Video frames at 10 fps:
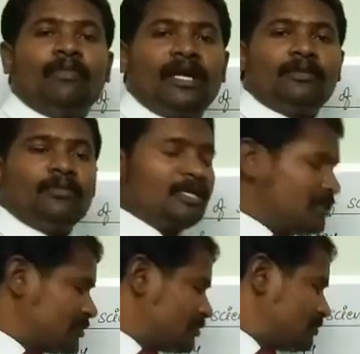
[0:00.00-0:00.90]

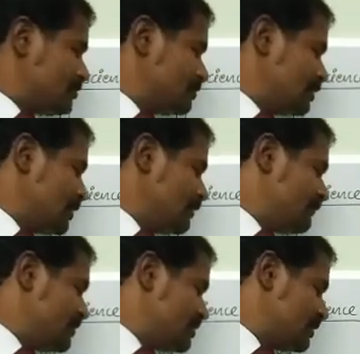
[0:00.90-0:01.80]
mathematics and
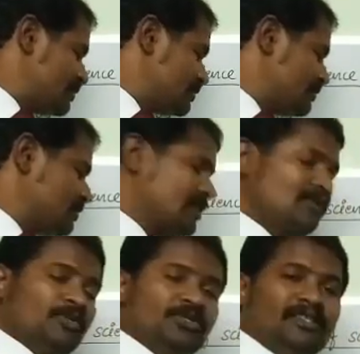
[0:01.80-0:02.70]
physics,
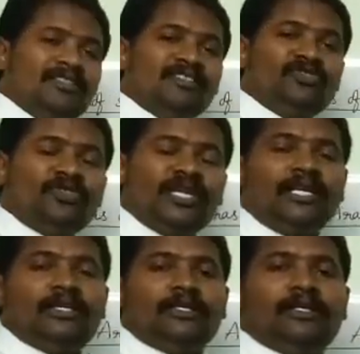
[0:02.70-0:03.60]
chemistry. These
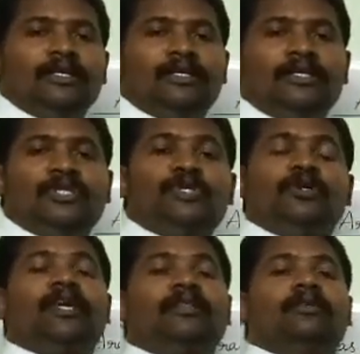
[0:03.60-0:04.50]
three
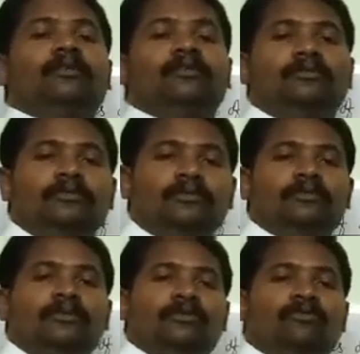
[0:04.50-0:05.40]
together
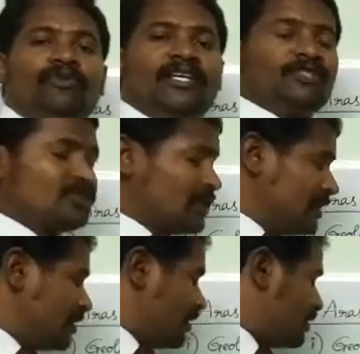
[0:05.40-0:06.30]
we
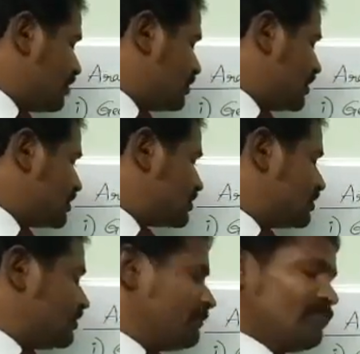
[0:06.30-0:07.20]
study under these
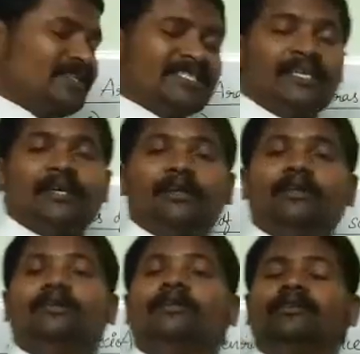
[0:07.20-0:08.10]

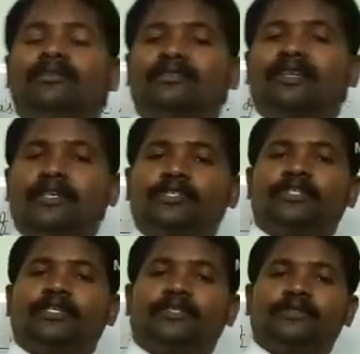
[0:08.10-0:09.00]
physical
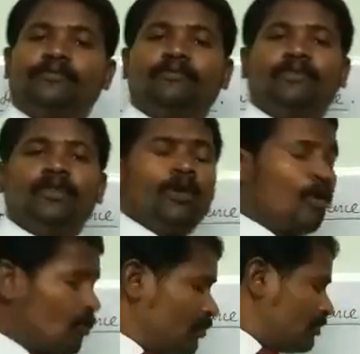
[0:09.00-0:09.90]
sciences.
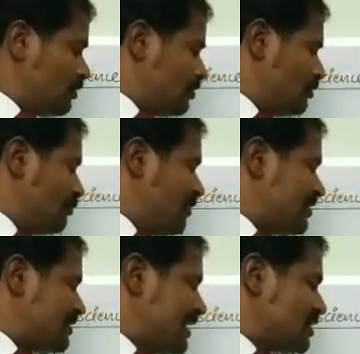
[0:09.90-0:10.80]

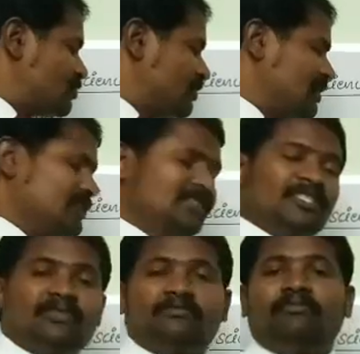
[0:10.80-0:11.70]
What actually
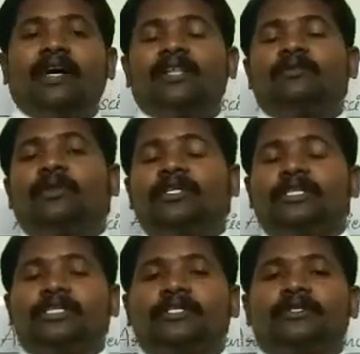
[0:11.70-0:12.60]
this
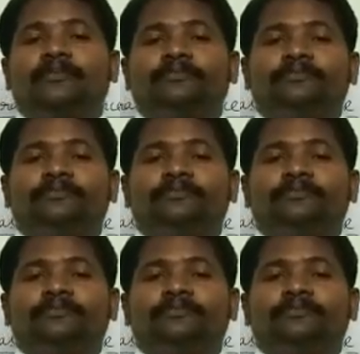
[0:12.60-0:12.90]
mathematics?